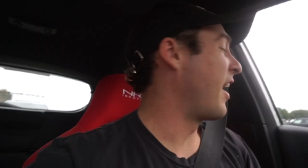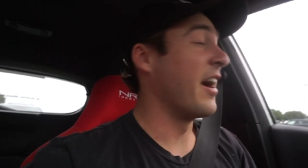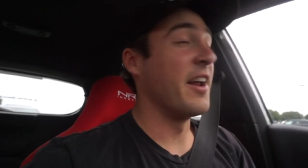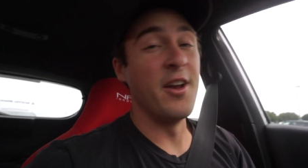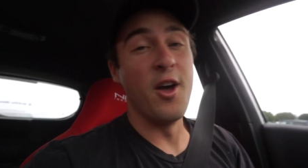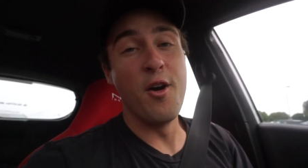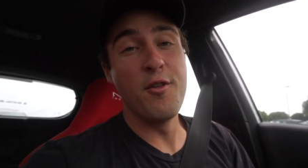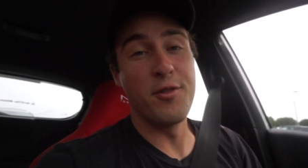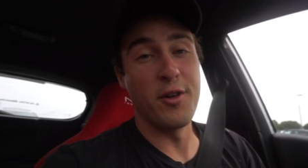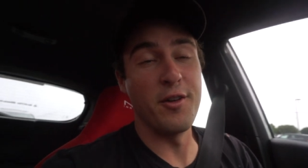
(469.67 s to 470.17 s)
I
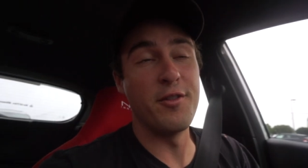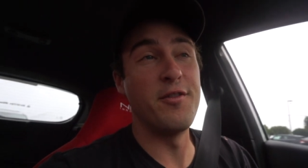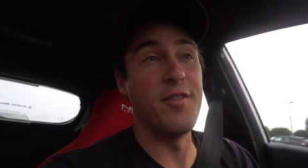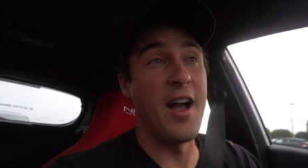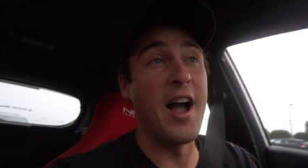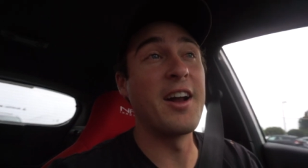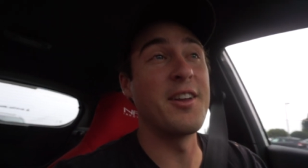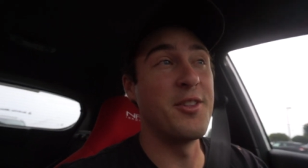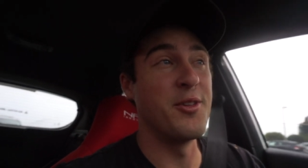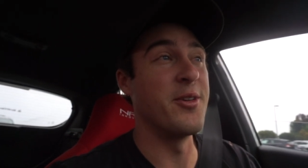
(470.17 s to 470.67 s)
know for a
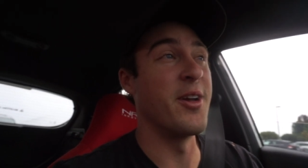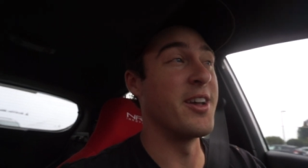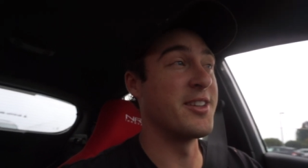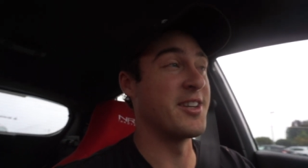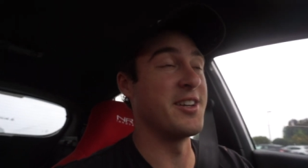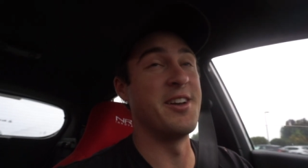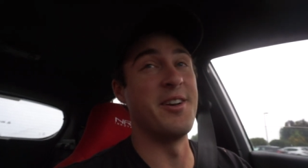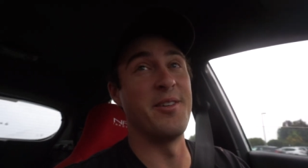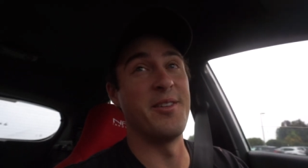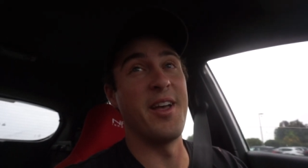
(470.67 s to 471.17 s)
fact that you
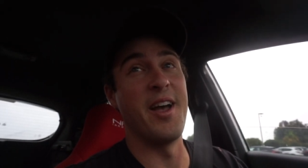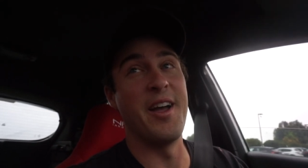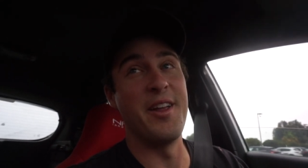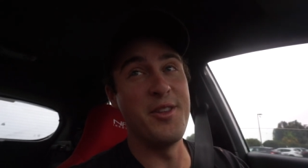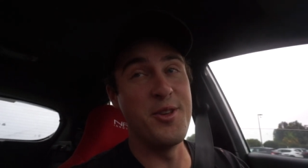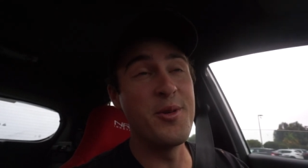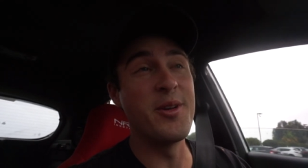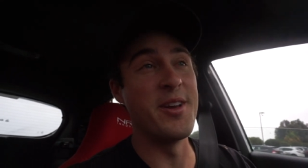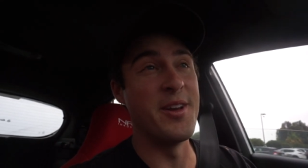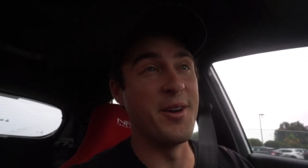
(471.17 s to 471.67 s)
guys can hear that.
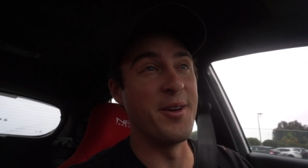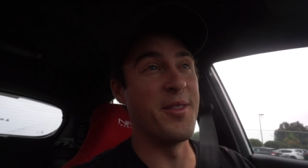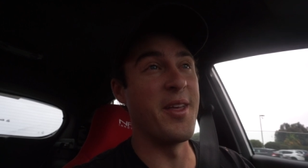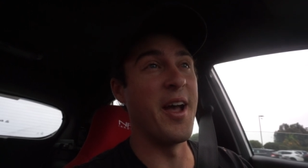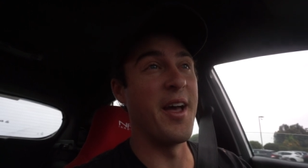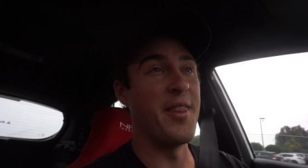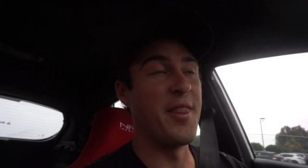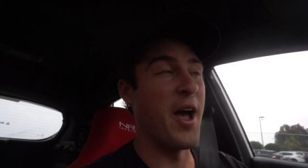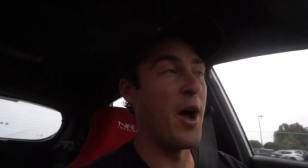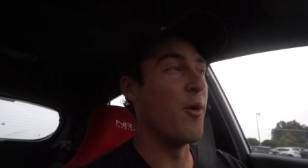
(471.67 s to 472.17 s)
You can hear
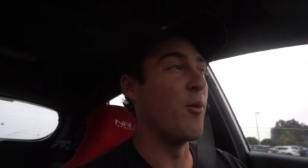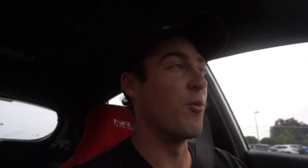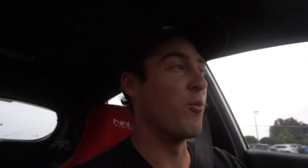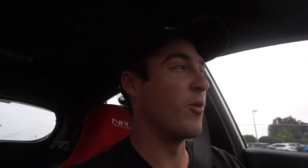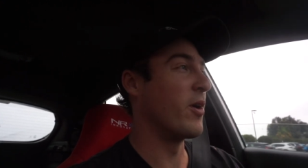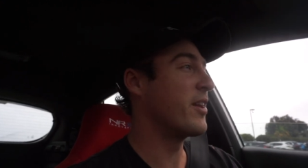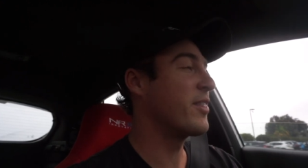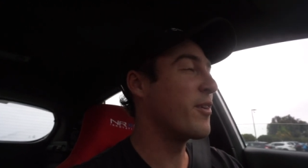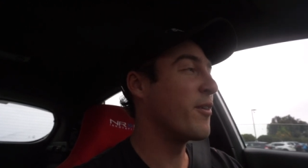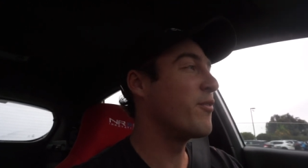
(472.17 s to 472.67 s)
that. That
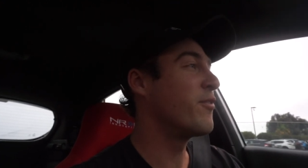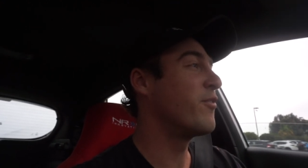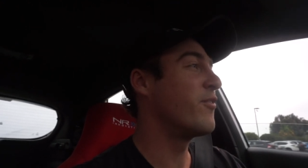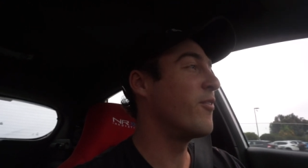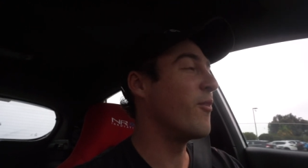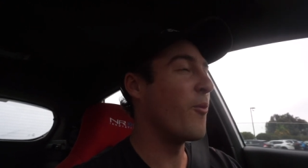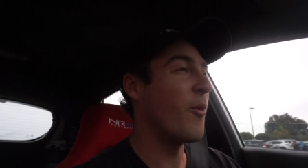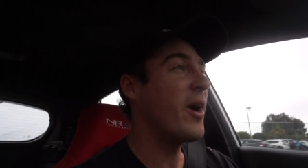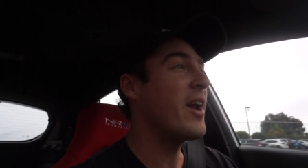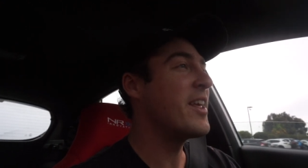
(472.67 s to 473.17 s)
what the
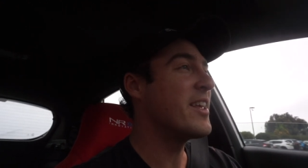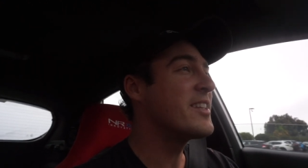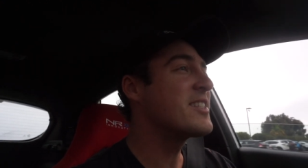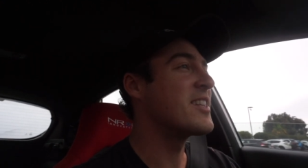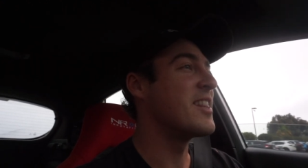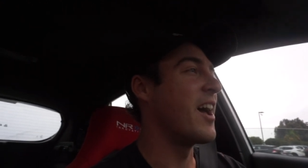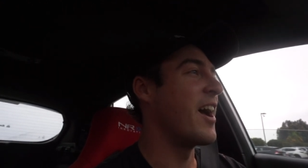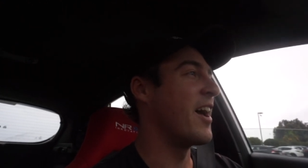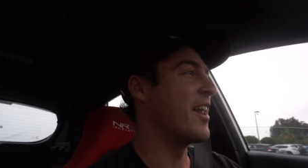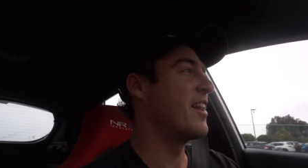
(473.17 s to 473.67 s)
what
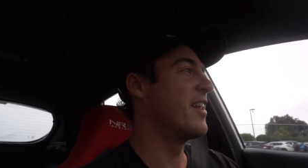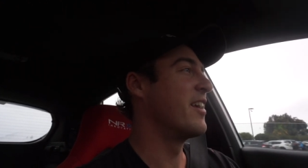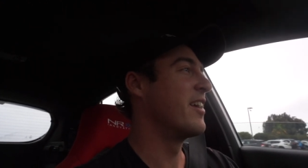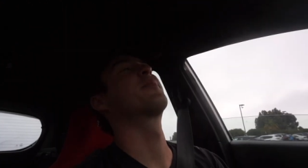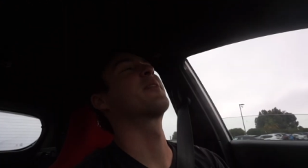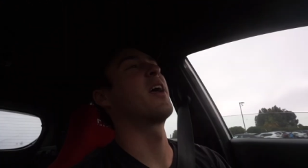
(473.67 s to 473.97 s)
is that?